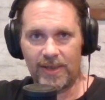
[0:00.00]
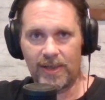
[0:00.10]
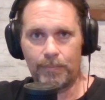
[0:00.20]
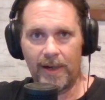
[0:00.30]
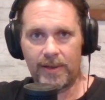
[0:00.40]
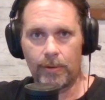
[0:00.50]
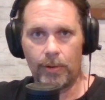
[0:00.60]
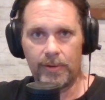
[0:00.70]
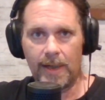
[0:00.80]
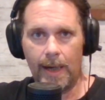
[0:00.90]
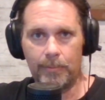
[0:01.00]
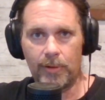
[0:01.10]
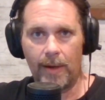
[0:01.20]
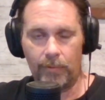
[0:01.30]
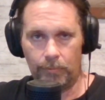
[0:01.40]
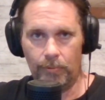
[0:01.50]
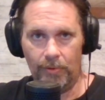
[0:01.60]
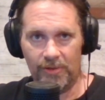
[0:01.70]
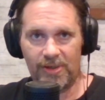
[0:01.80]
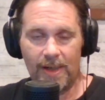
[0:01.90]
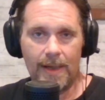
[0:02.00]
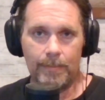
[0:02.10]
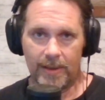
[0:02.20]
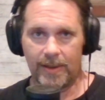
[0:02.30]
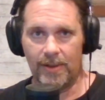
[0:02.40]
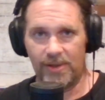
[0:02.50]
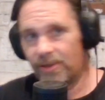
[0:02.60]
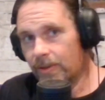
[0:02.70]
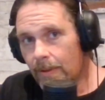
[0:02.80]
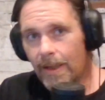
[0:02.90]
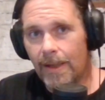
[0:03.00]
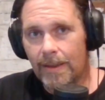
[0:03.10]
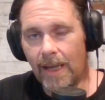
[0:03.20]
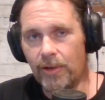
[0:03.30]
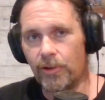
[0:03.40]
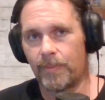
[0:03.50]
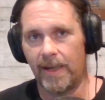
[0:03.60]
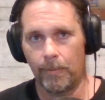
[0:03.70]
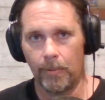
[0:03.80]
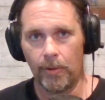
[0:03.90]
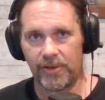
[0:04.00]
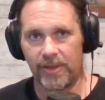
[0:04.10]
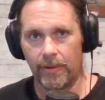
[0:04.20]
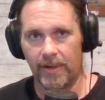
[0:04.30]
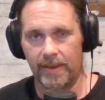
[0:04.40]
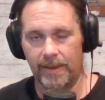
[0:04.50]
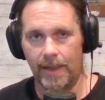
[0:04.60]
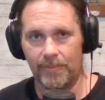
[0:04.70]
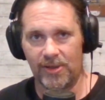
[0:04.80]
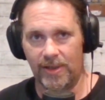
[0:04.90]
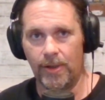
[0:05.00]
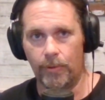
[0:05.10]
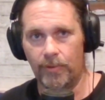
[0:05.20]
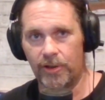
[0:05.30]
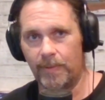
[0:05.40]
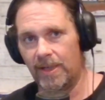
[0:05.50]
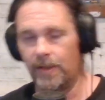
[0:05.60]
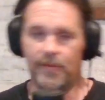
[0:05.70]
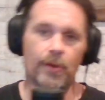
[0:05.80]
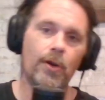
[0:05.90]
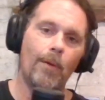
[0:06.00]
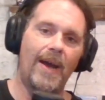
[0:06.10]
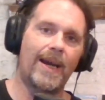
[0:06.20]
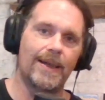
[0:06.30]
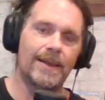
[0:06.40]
This breaks our own time travel rules," because they use many worlds theory in the MCU, which means if you go back in